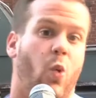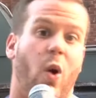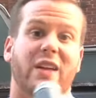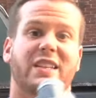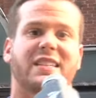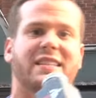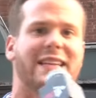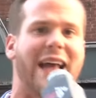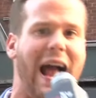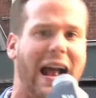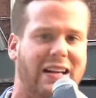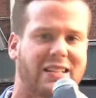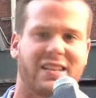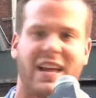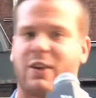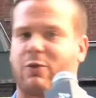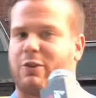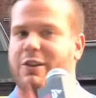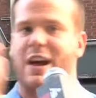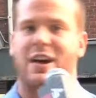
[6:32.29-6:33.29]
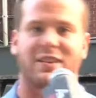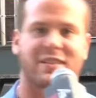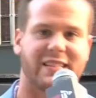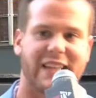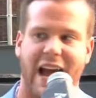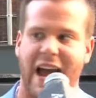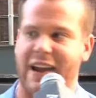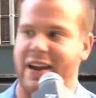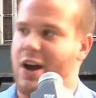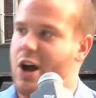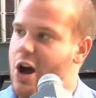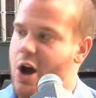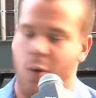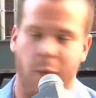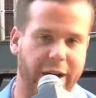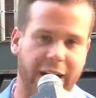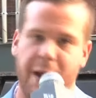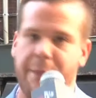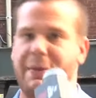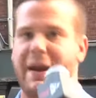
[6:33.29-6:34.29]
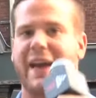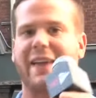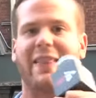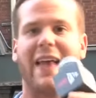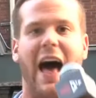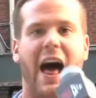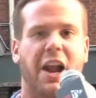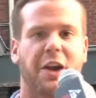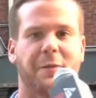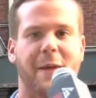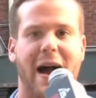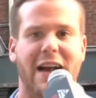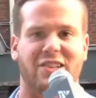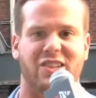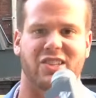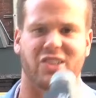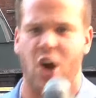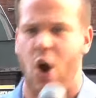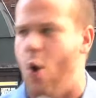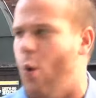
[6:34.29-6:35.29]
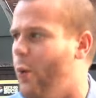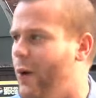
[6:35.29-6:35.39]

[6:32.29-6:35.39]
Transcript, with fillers: What's next? Like Ronnell said, we're going to ban ladder matches.